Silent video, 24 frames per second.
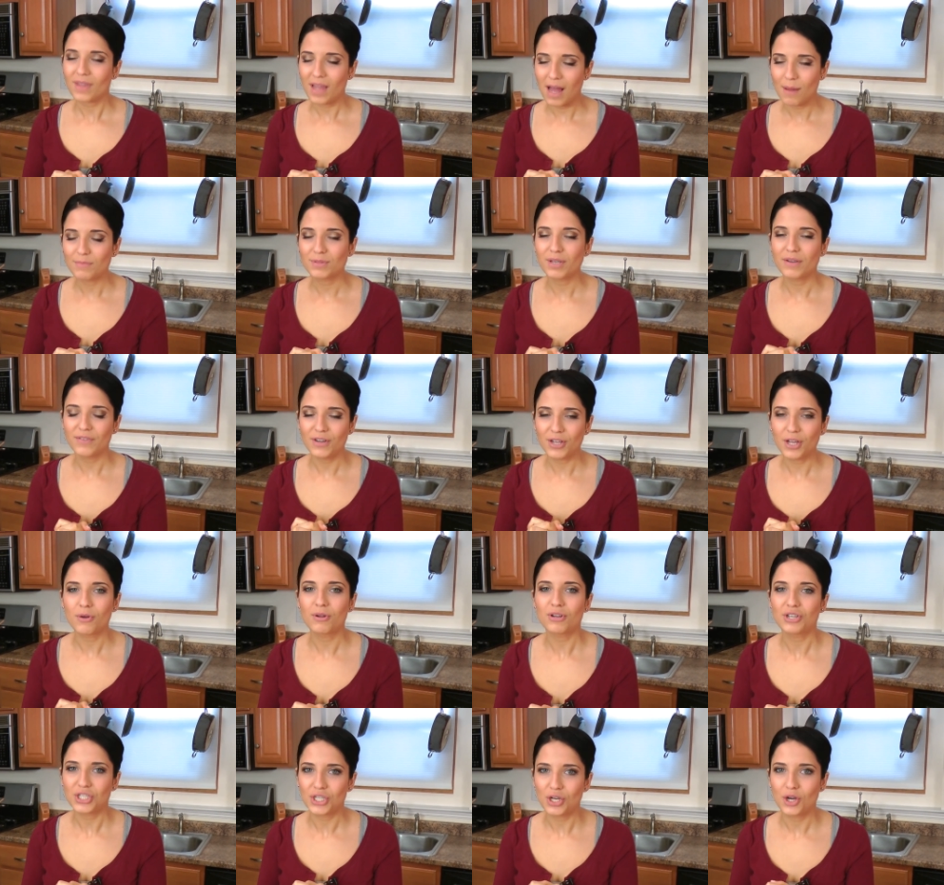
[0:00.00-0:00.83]
I'm definitely
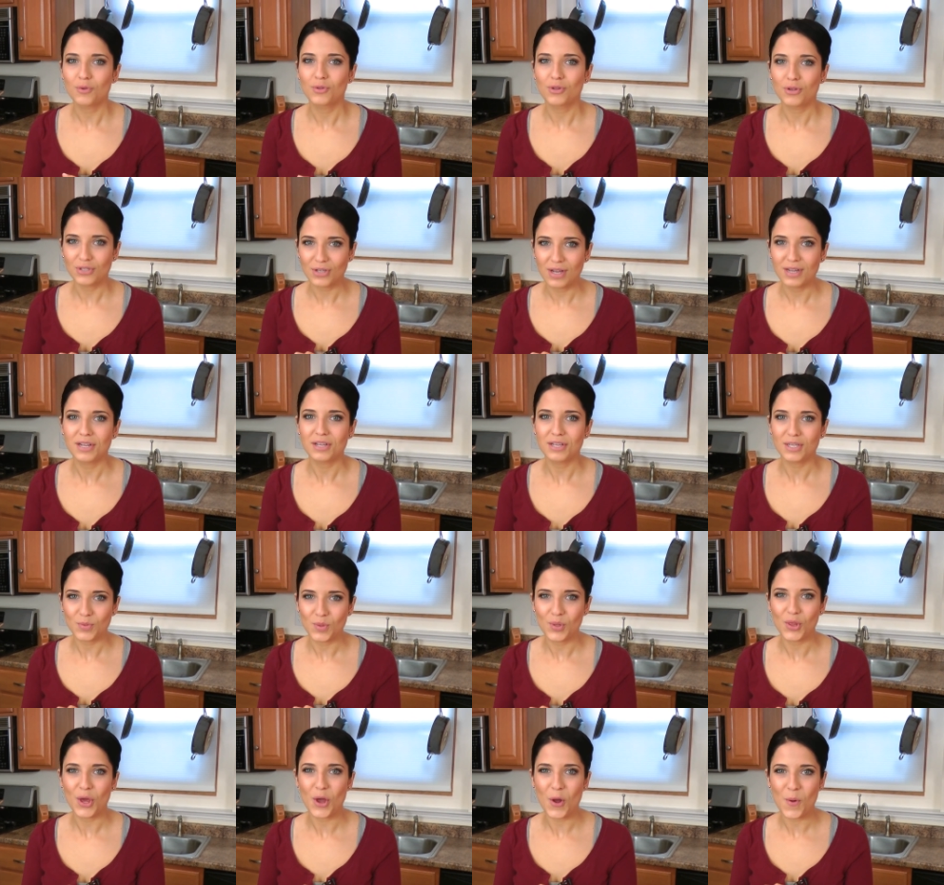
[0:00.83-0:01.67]
going to share those
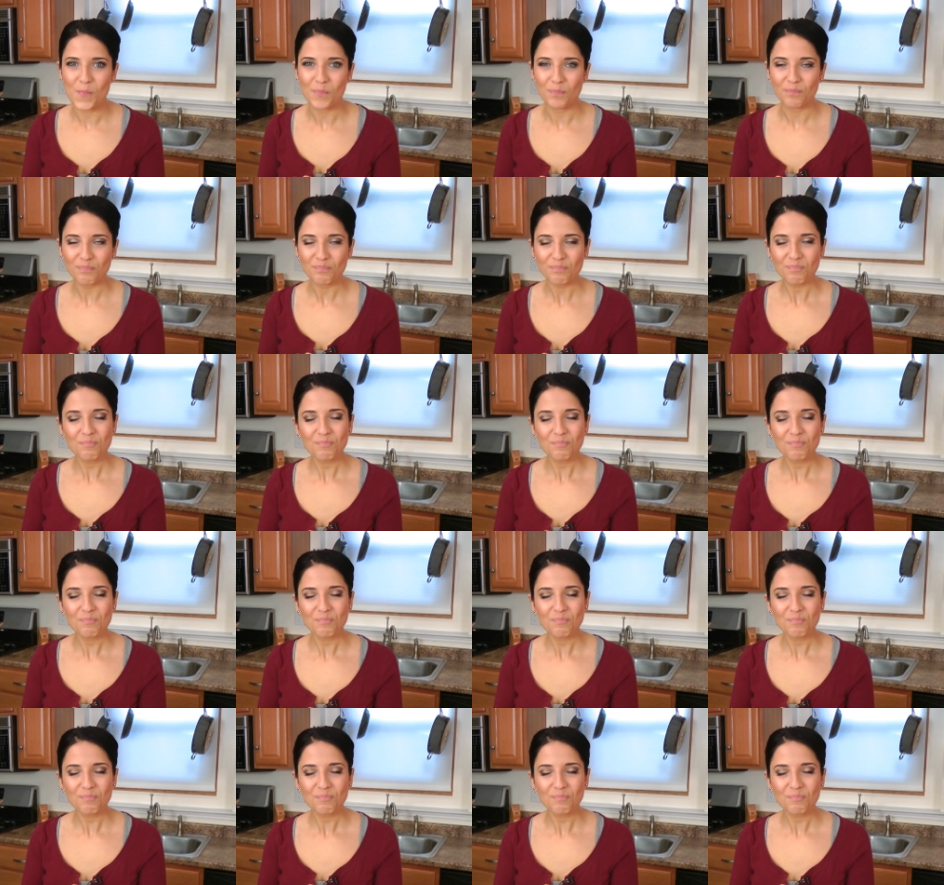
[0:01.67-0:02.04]
ideas with you.